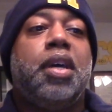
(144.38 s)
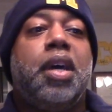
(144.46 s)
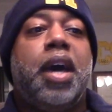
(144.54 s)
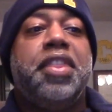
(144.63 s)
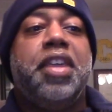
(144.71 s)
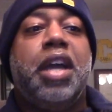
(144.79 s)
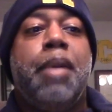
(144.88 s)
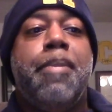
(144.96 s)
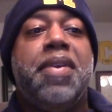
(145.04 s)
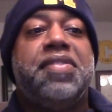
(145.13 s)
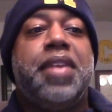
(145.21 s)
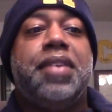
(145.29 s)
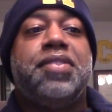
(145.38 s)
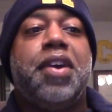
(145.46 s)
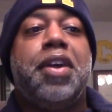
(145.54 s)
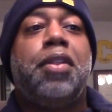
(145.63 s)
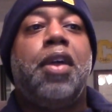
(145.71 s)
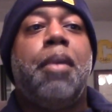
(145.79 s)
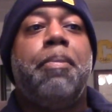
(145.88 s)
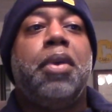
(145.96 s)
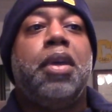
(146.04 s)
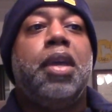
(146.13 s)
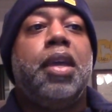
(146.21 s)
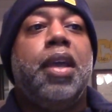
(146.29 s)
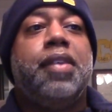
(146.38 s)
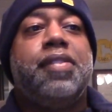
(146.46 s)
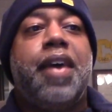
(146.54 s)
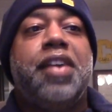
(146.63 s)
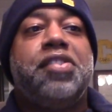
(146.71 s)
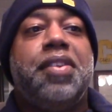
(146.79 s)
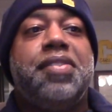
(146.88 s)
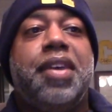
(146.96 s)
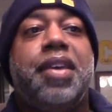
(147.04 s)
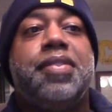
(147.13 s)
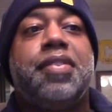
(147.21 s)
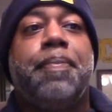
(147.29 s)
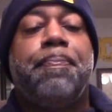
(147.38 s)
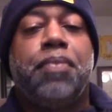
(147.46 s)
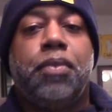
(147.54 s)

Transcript: I think I messed that title up. It actually says,